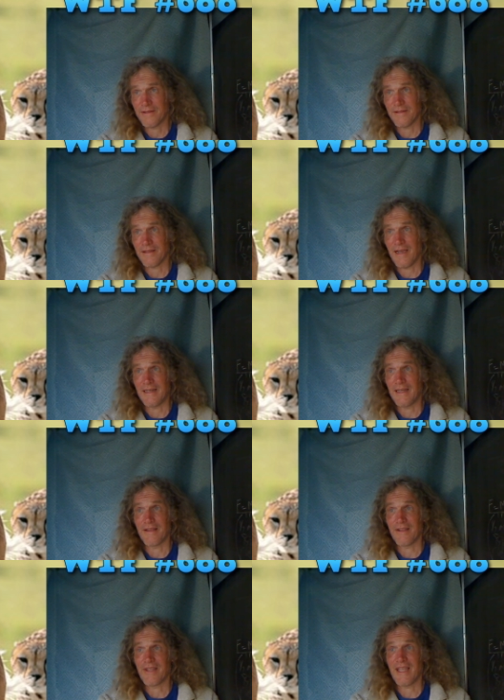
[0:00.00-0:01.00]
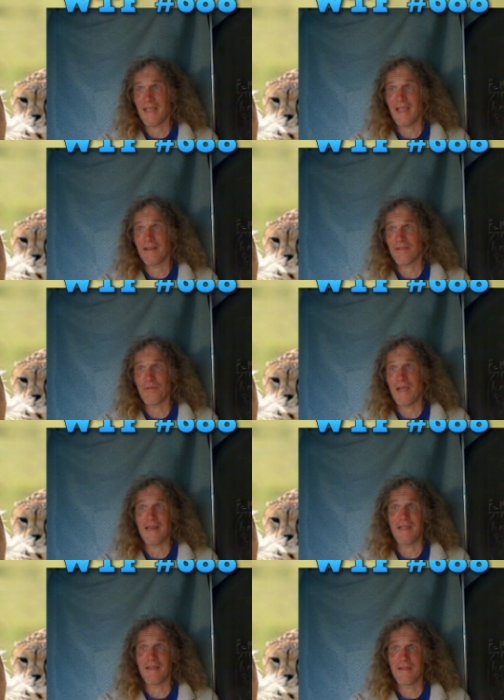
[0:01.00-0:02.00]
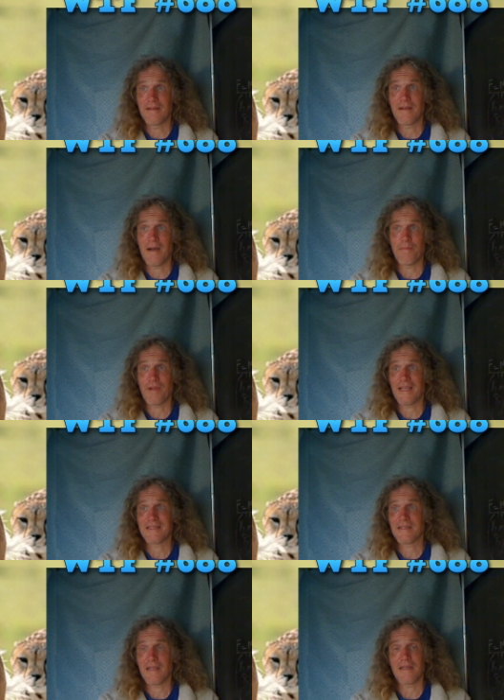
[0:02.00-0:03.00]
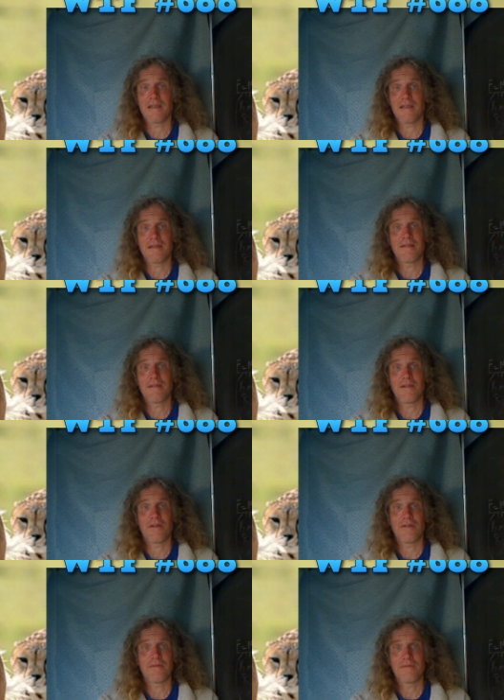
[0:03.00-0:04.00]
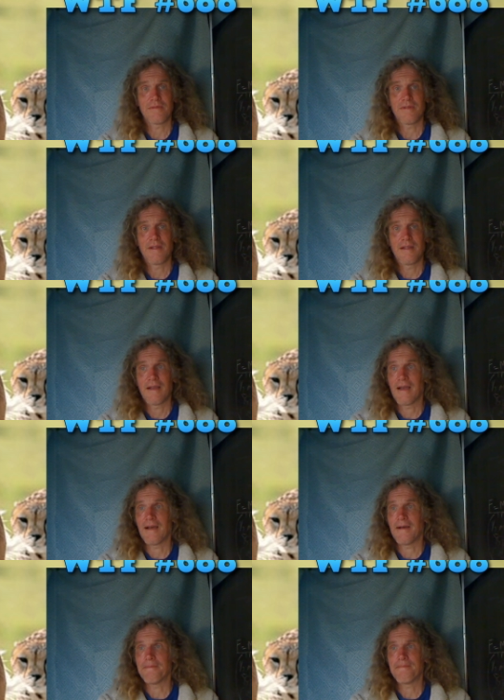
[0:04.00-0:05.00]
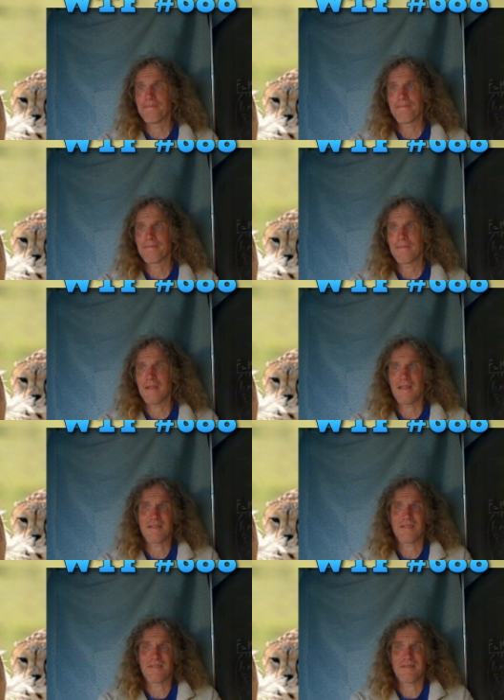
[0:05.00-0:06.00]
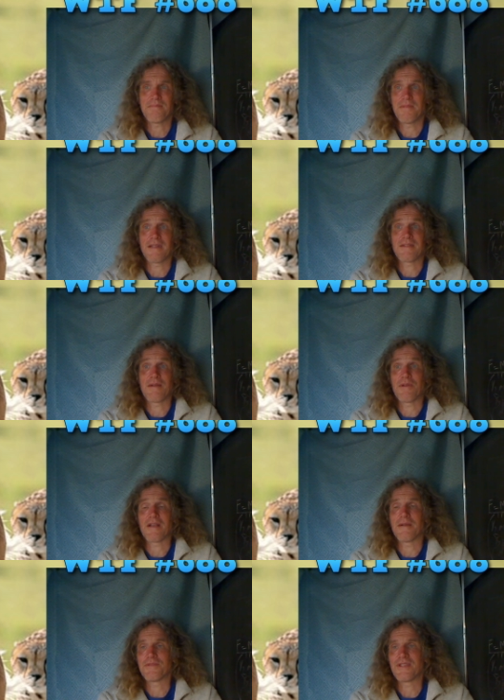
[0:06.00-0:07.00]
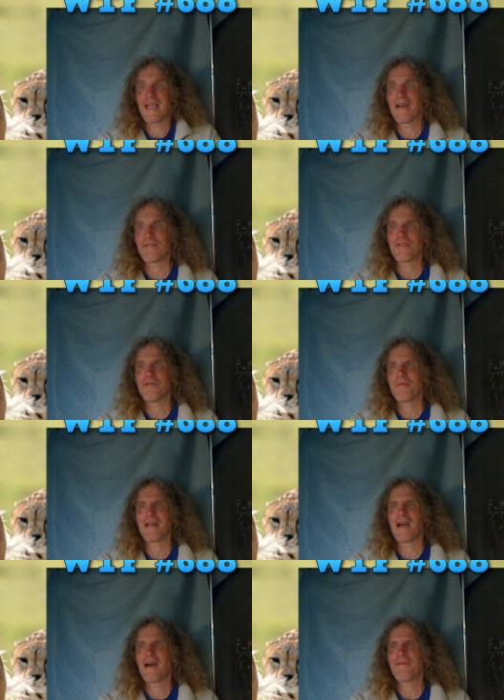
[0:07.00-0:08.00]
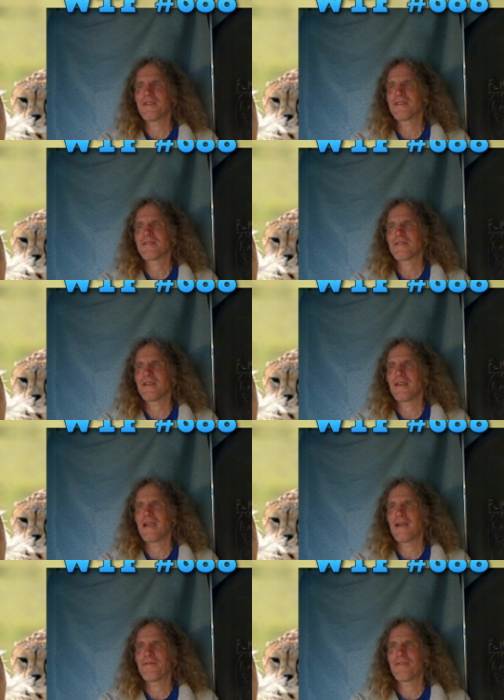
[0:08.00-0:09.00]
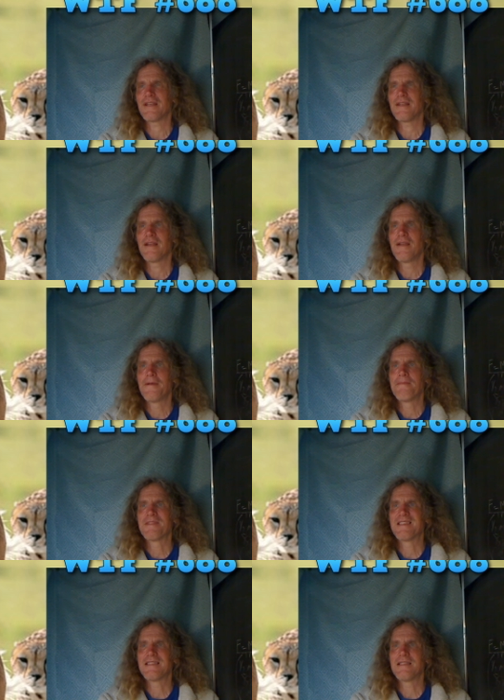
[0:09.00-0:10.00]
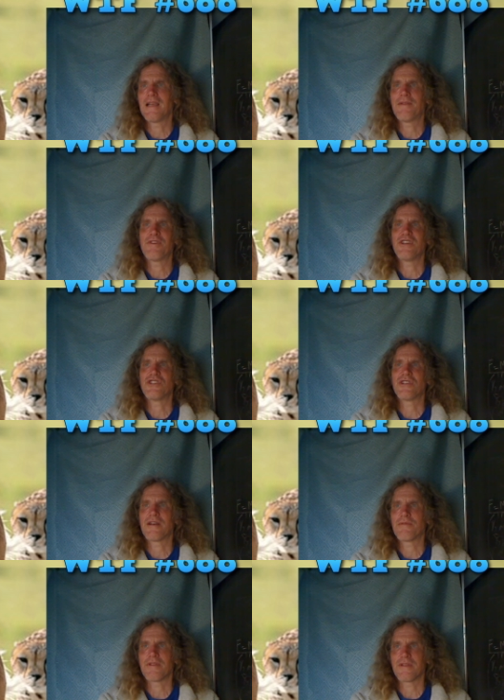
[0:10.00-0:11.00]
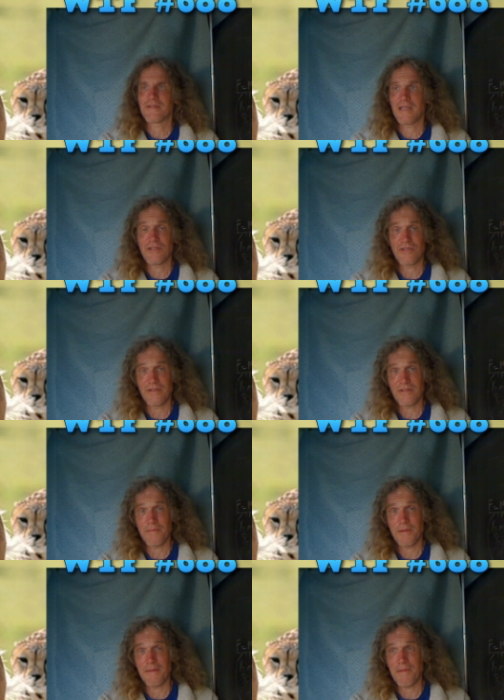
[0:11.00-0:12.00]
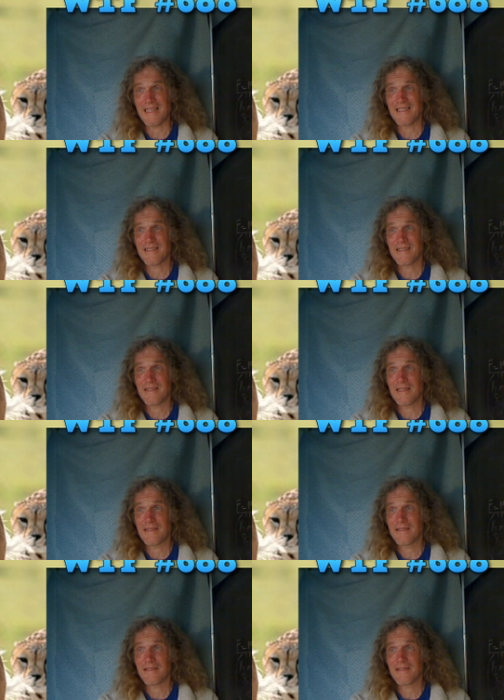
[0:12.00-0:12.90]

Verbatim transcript: is this idea that they can't do any complex thinking, you know. Um, and it's just that's how it comes down to. I mean, obviously every every generalization somebody might st